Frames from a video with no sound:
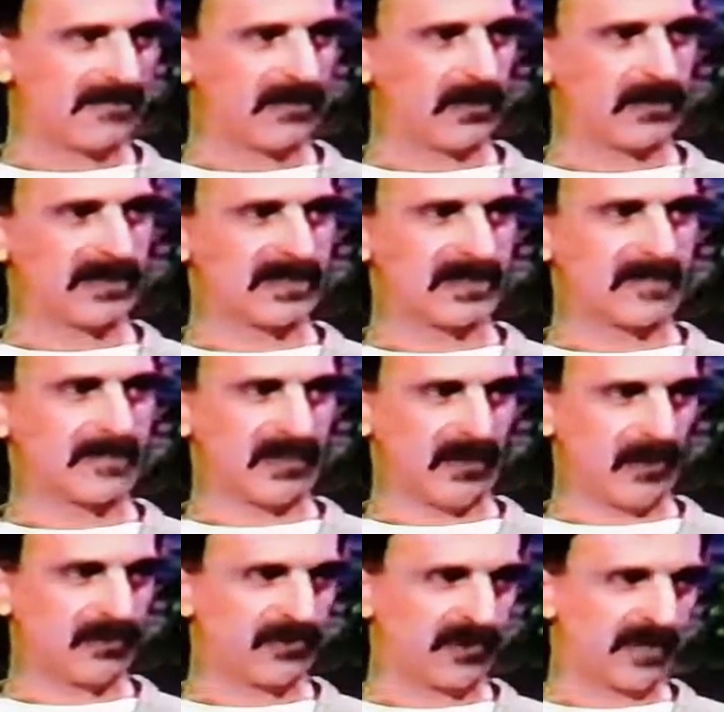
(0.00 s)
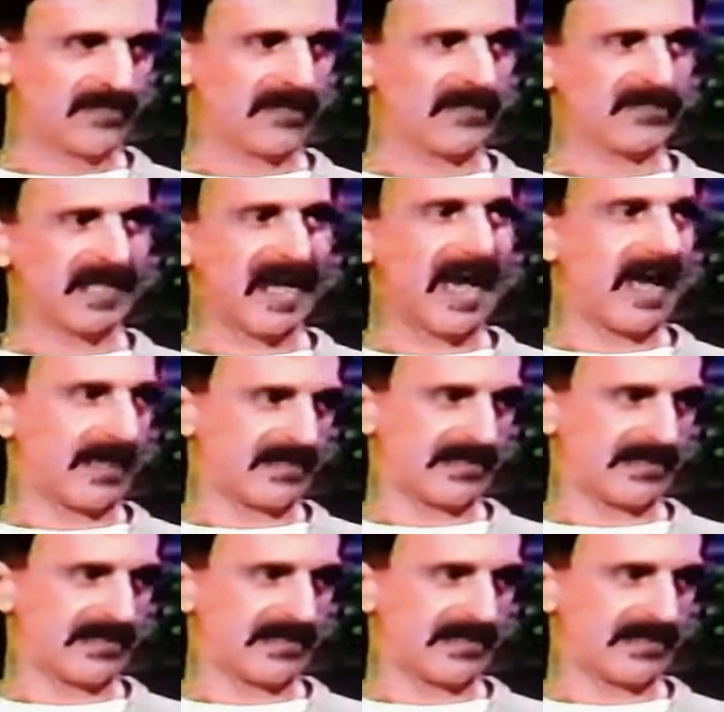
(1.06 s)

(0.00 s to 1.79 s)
who is the bureau chief of TASS.